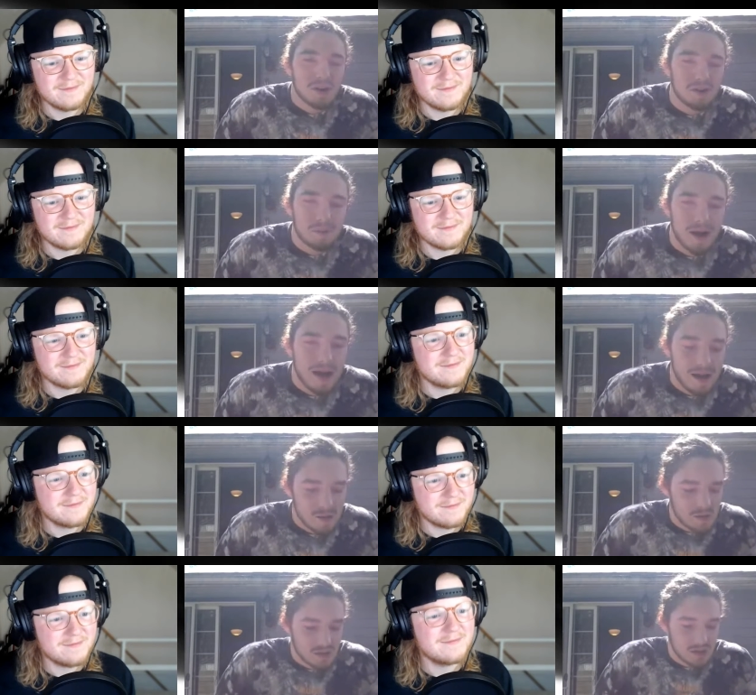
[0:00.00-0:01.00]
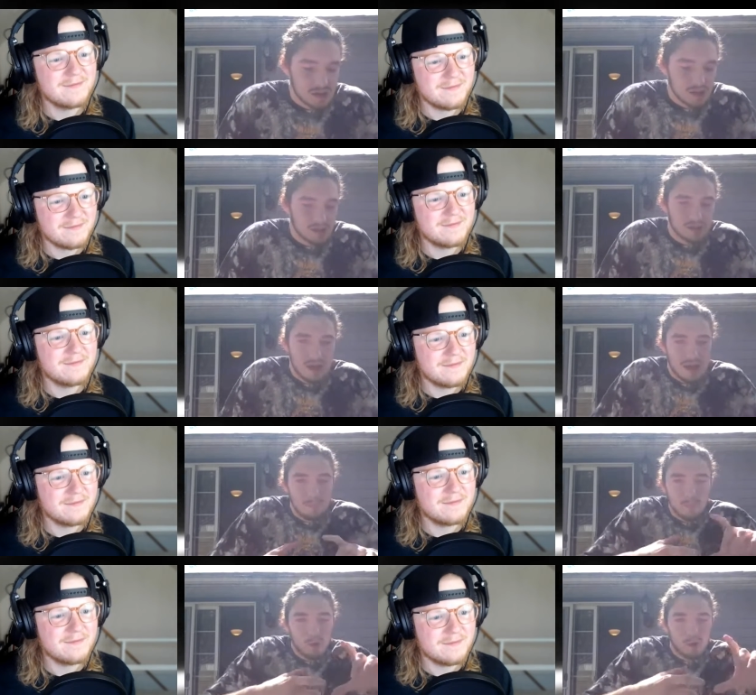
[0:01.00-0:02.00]
Speaker 1: somewhere here in my house. Uh, I
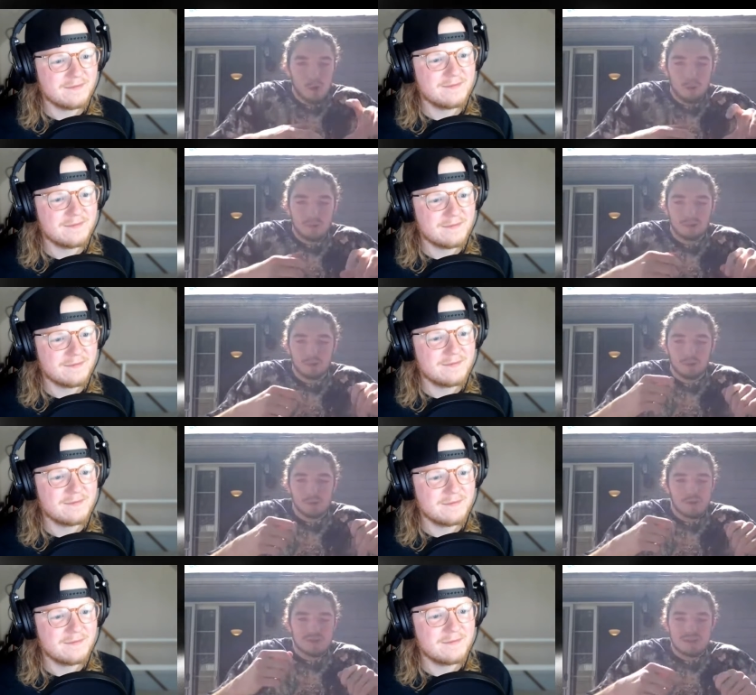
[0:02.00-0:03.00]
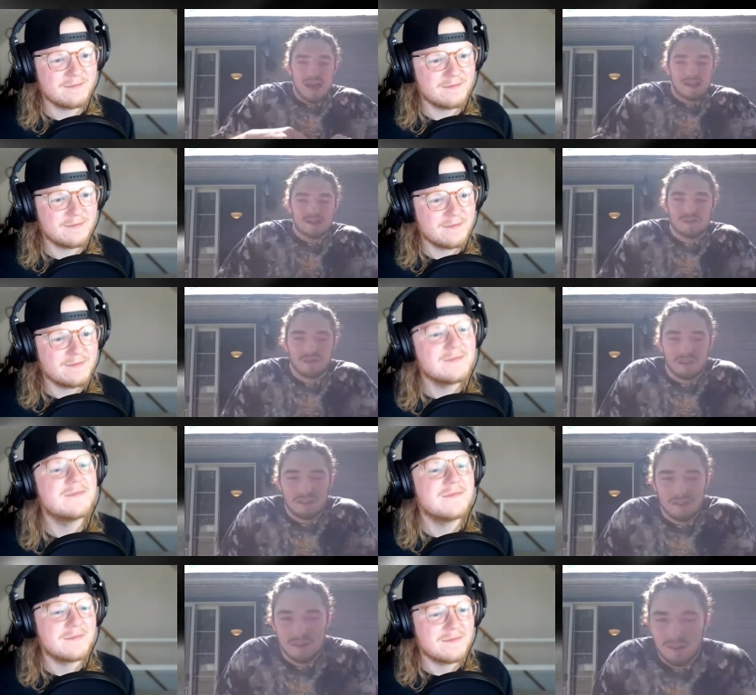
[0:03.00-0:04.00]
had a Mark Coleman little U F C action
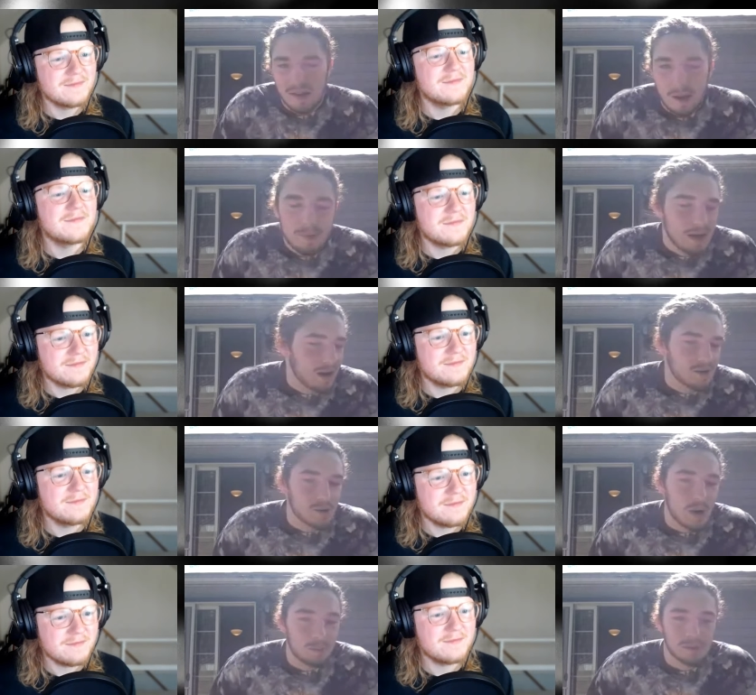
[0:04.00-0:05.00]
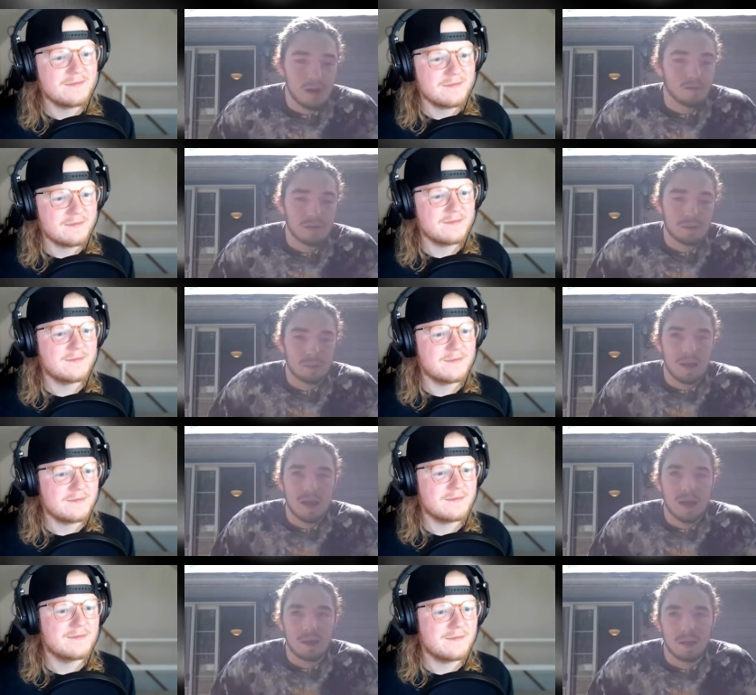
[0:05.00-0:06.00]
figure. I mean, I grew up loving M
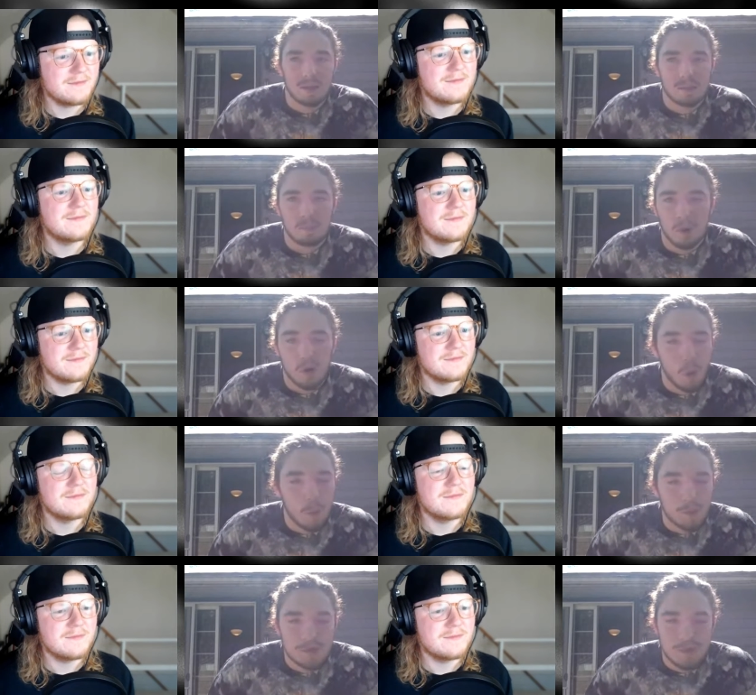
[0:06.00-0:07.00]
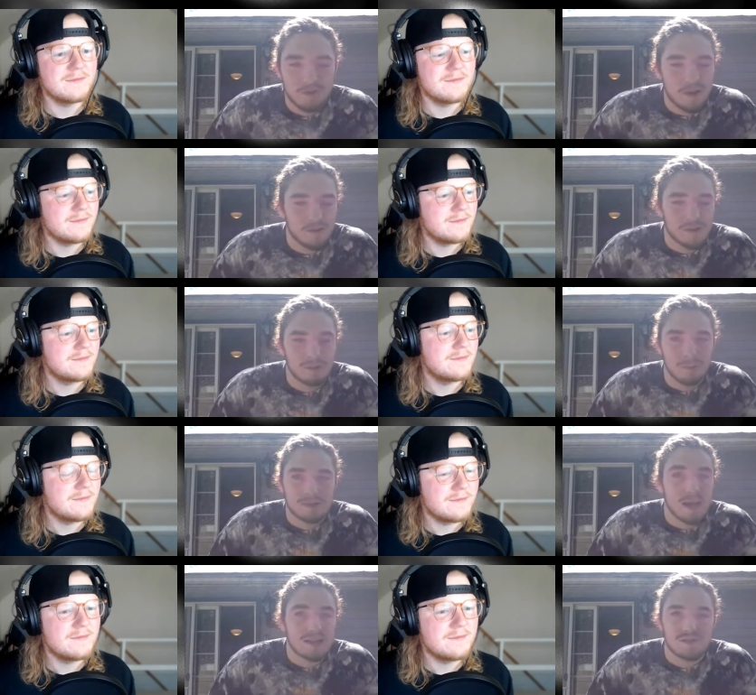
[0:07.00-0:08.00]
M A. Mark Coleman was my favorite,
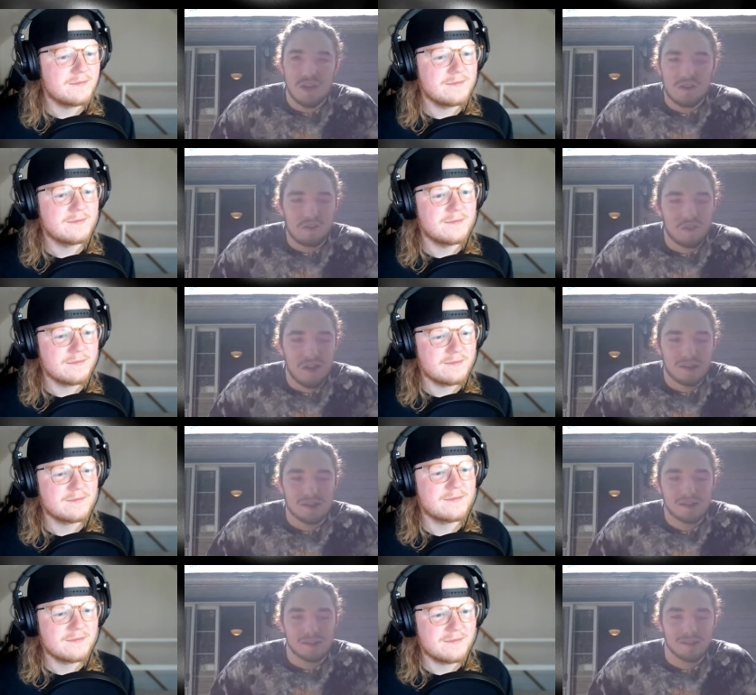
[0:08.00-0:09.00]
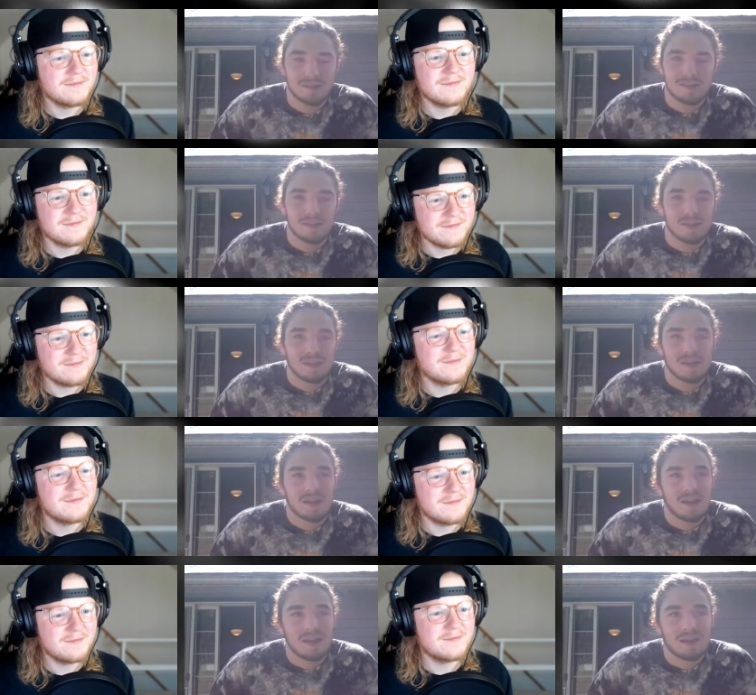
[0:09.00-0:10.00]
my dad's favorite fighter, and
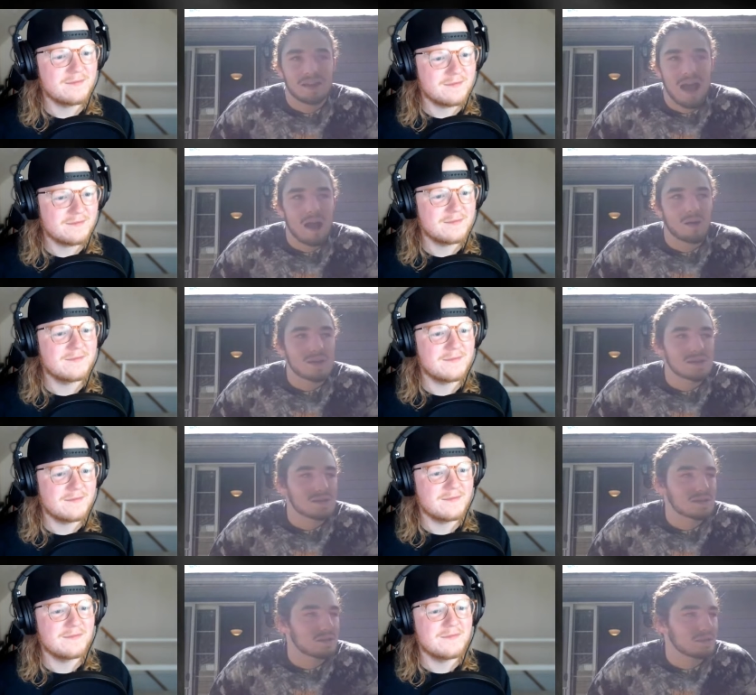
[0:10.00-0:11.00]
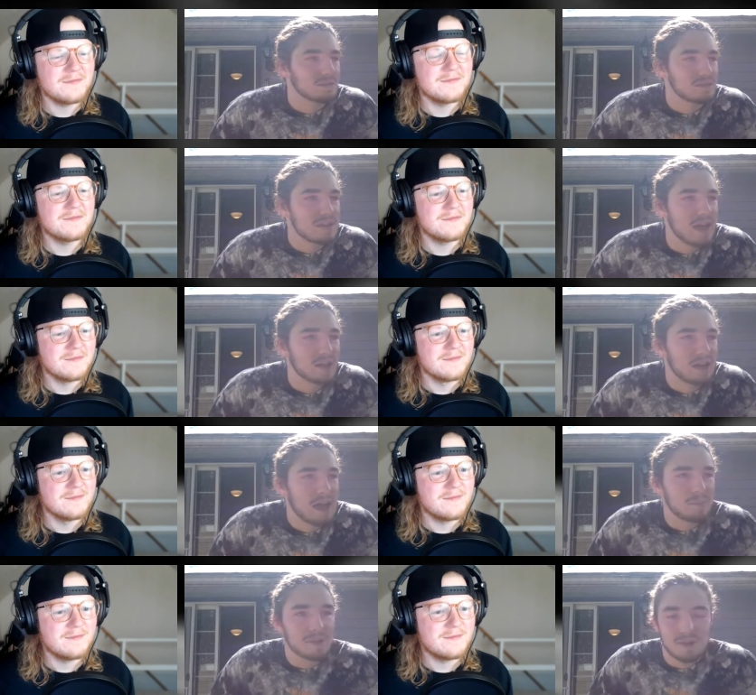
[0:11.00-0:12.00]
and now he's
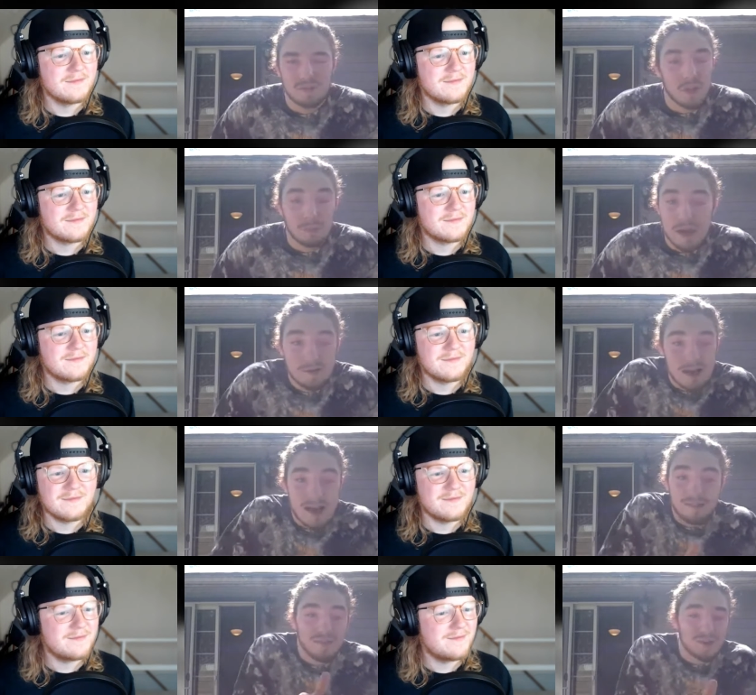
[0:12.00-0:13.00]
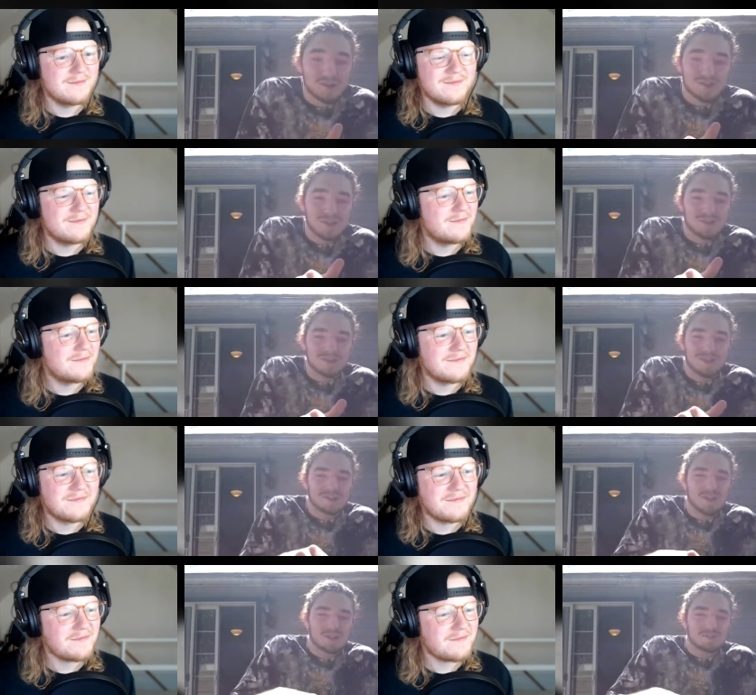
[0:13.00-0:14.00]
yelling at me. And sometimes I have those those
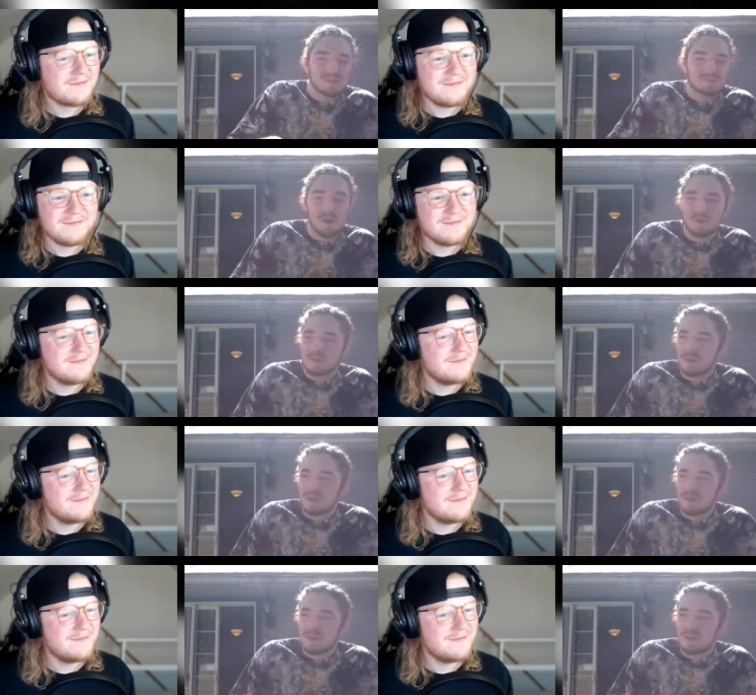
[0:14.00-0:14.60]
like John Smith